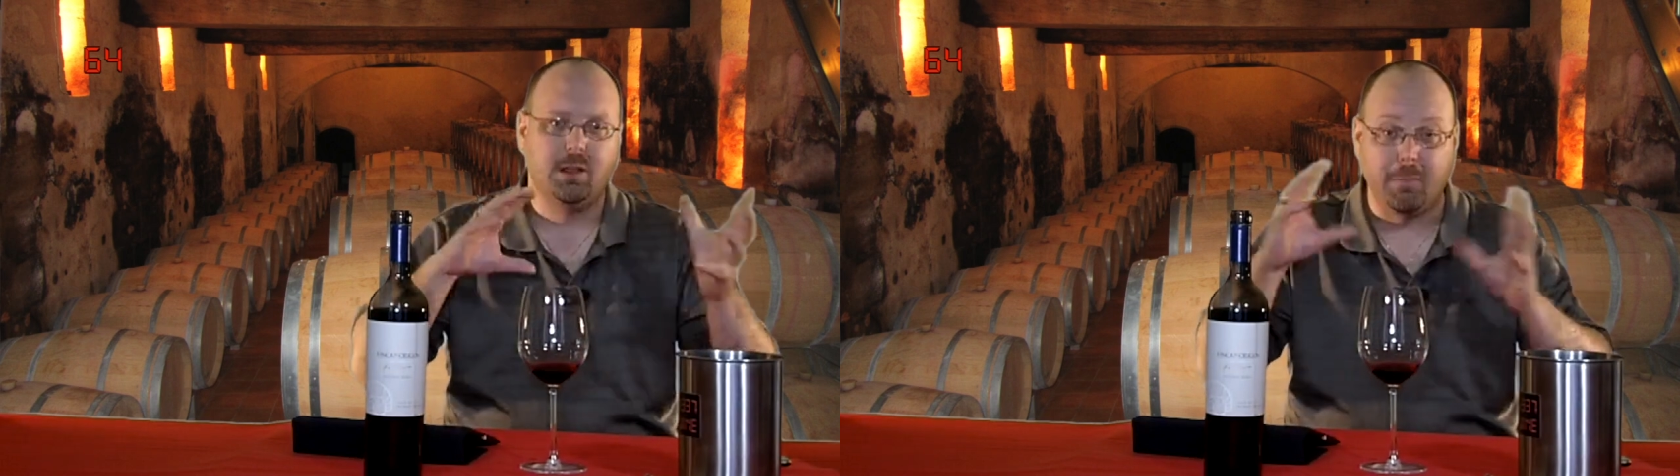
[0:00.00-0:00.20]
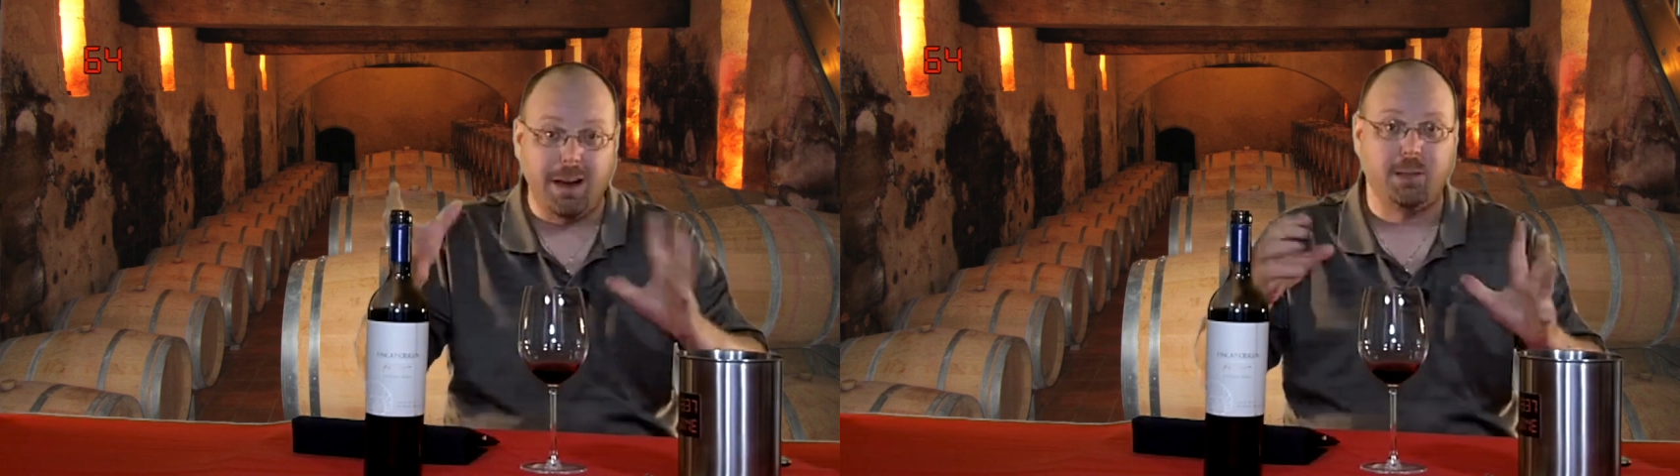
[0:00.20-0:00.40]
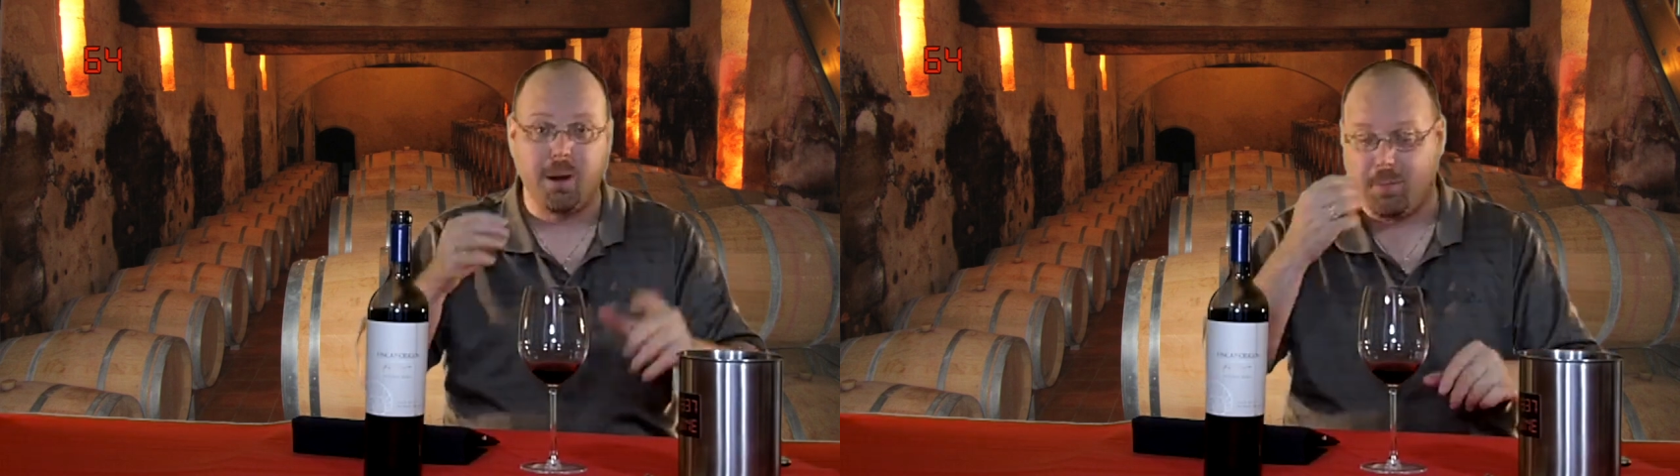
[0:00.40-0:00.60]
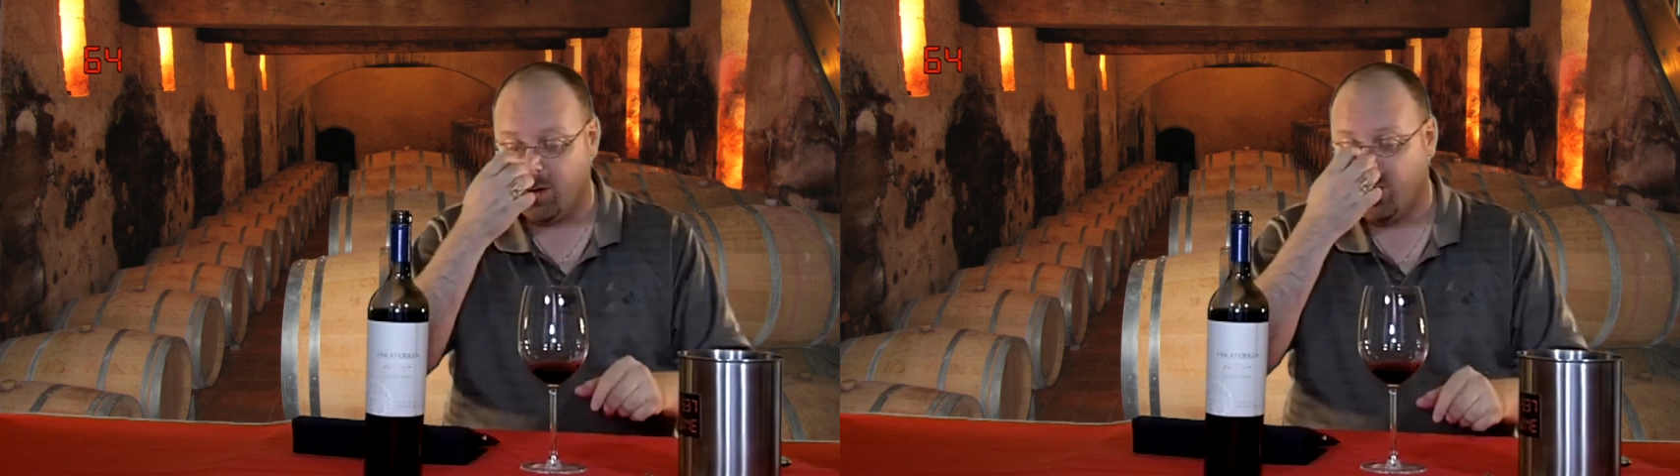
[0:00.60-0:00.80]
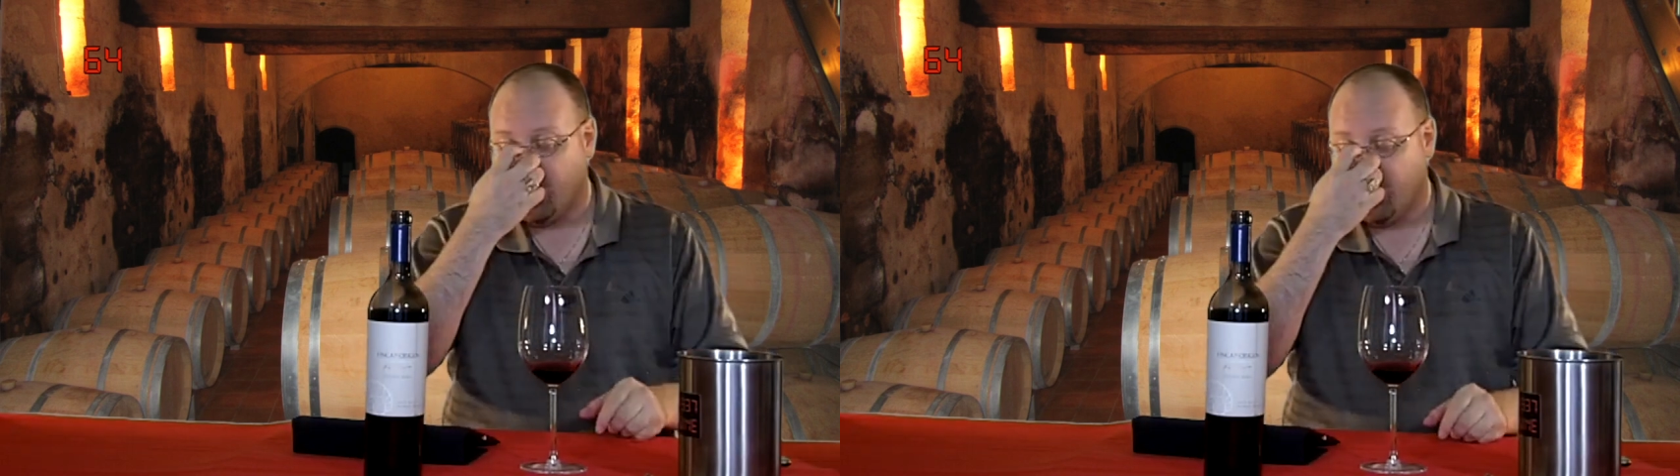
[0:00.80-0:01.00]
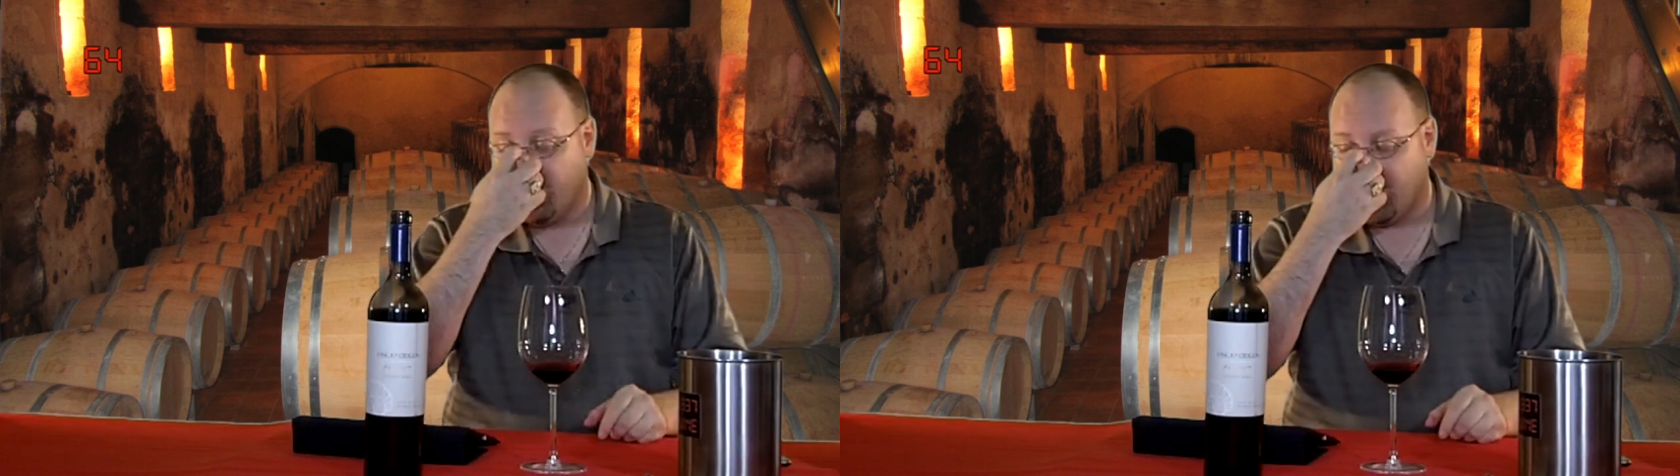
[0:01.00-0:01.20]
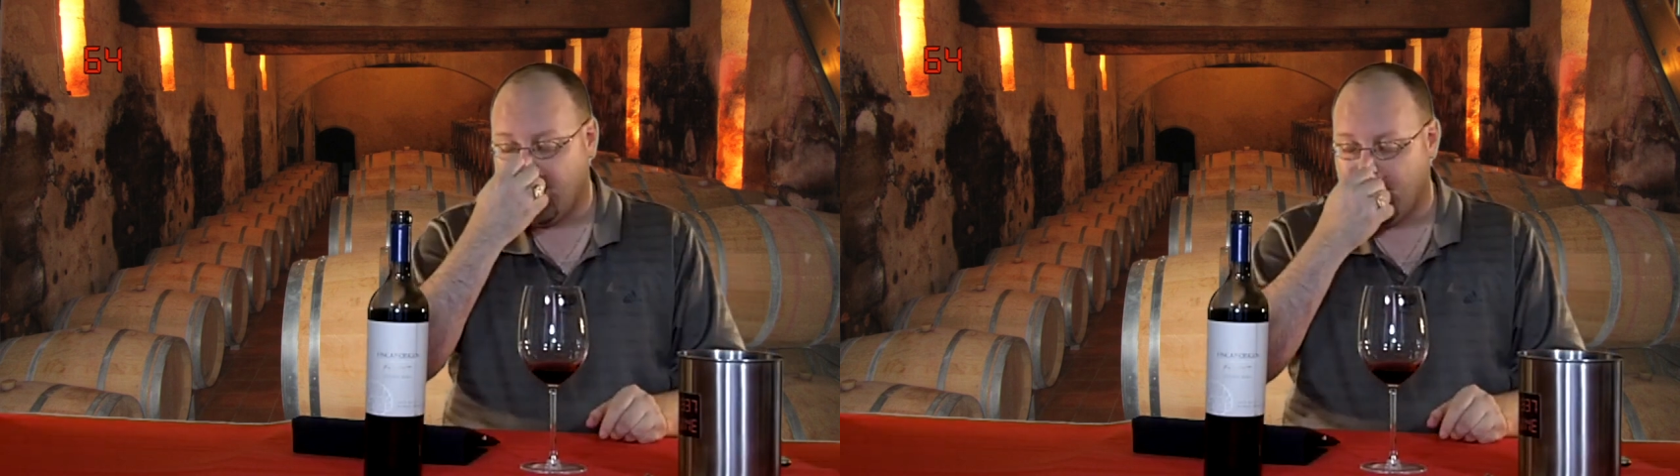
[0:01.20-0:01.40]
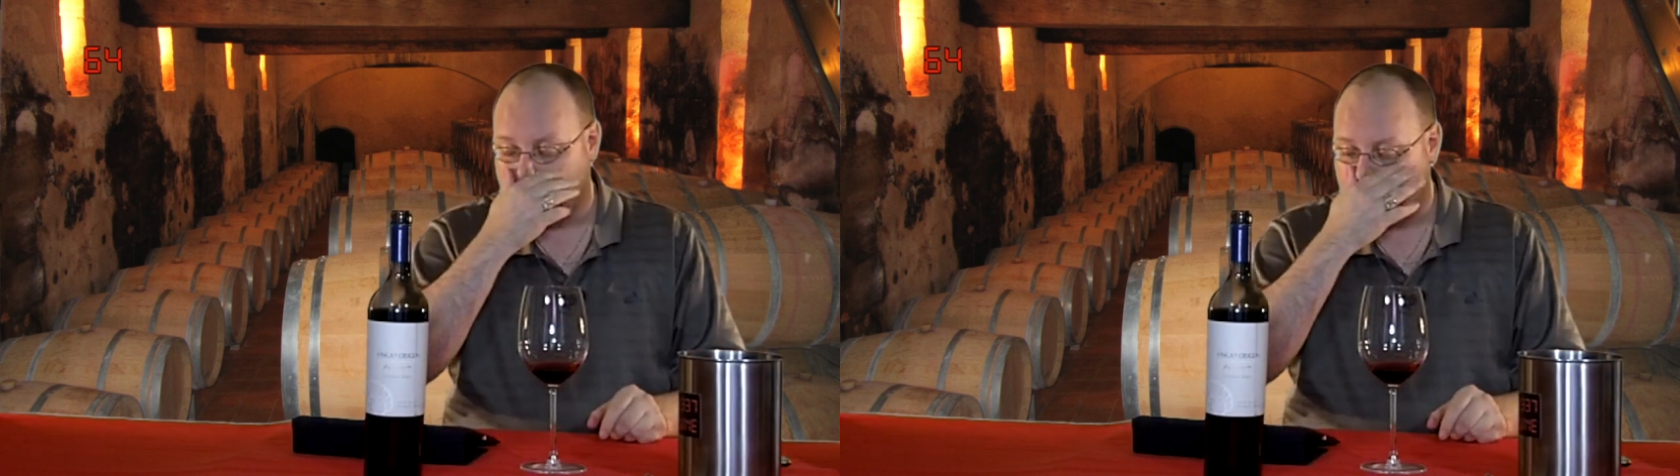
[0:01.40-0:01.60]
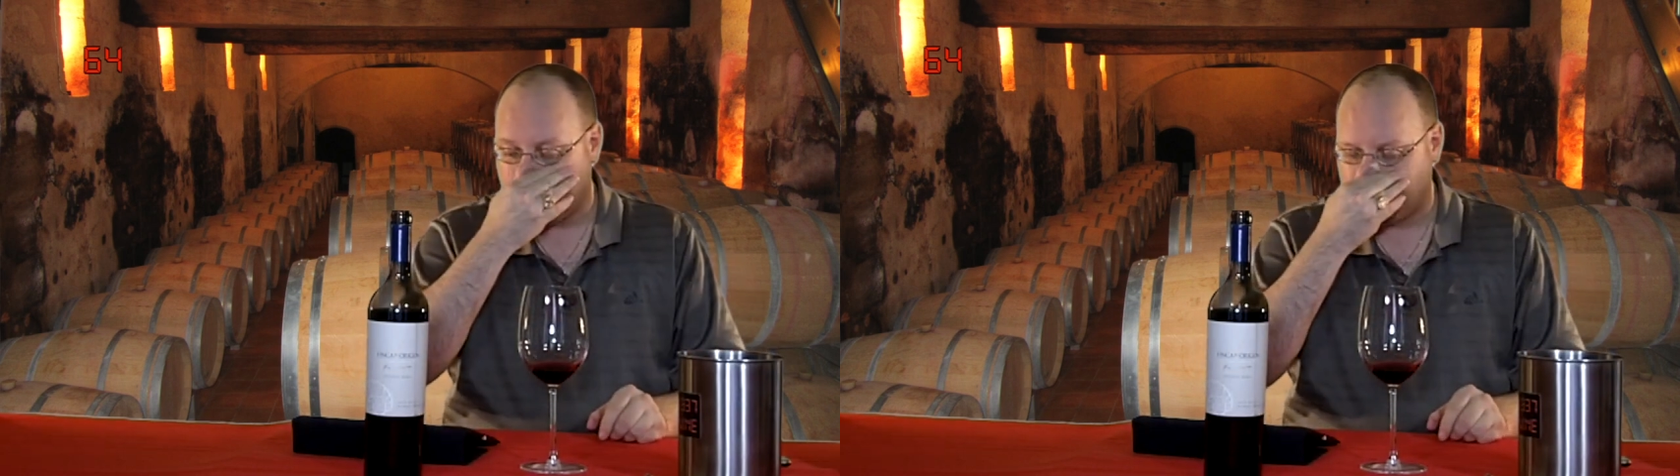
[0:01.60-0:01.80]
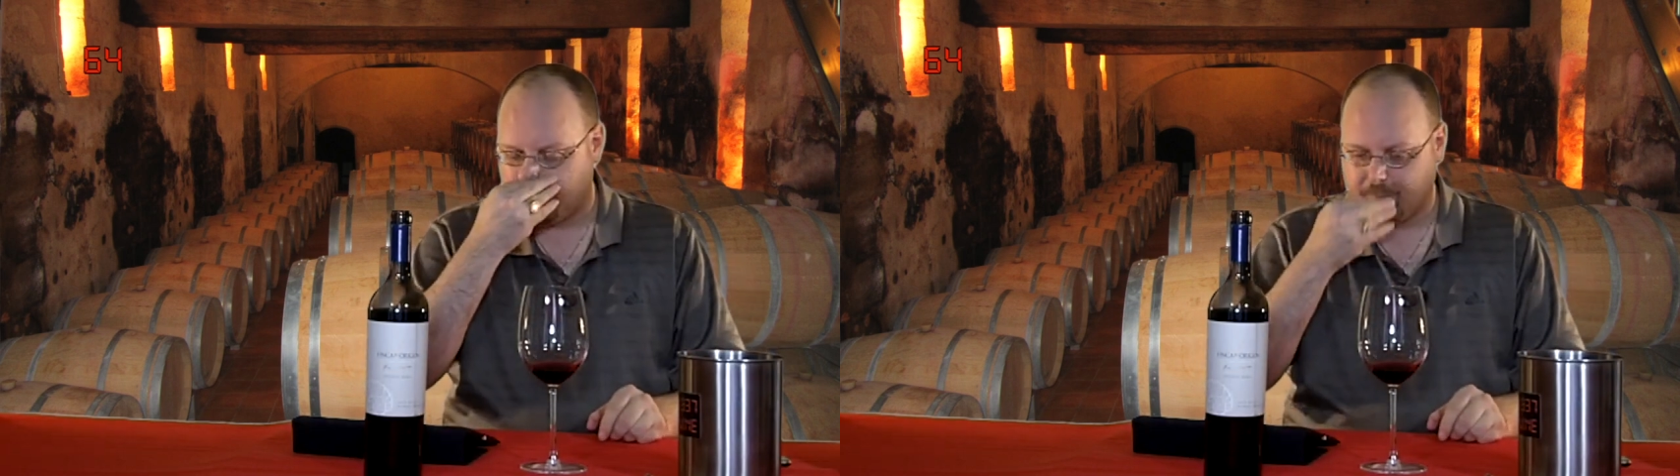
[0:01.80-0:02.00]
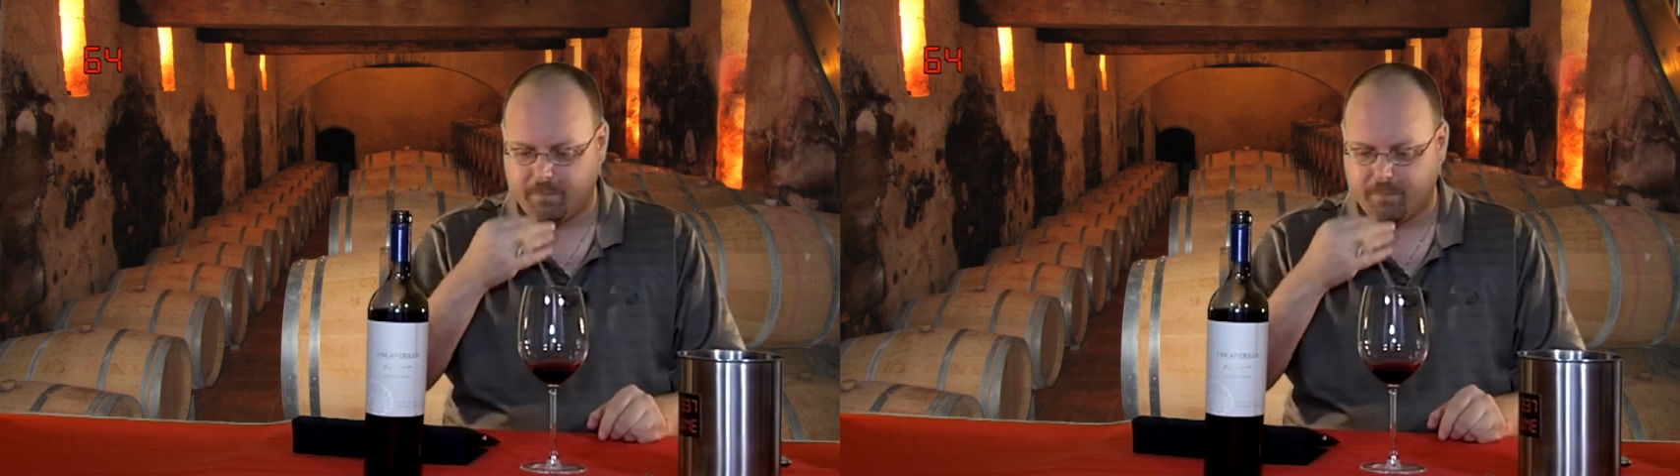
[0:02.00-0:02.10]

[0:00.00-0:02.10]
spice pepper. Um,